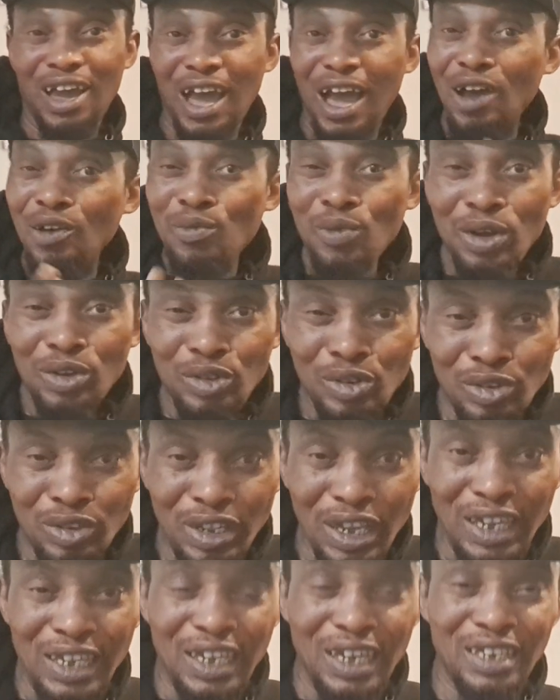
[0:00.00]
And when you
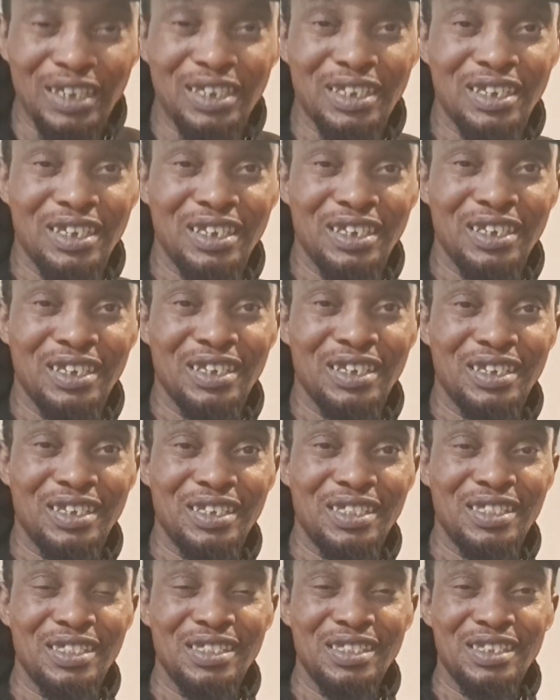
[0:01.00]
say yes,
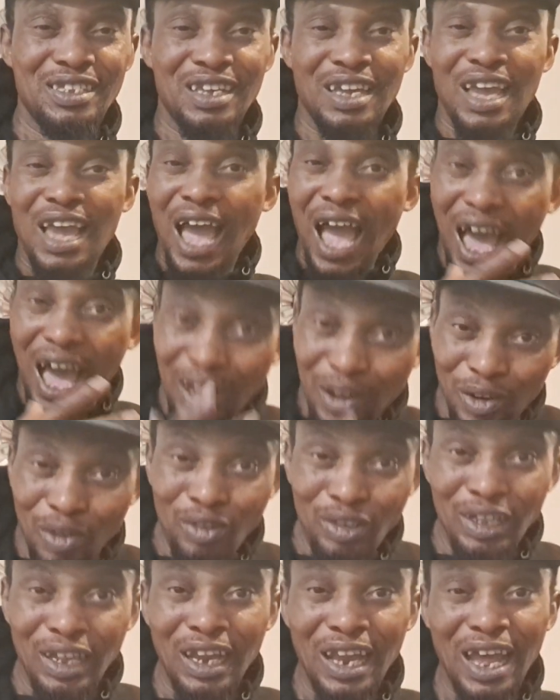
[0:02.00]

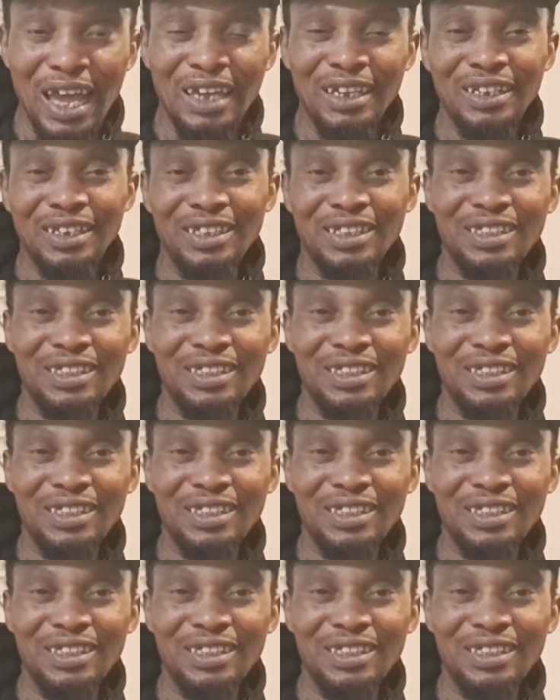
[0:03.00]
along the line,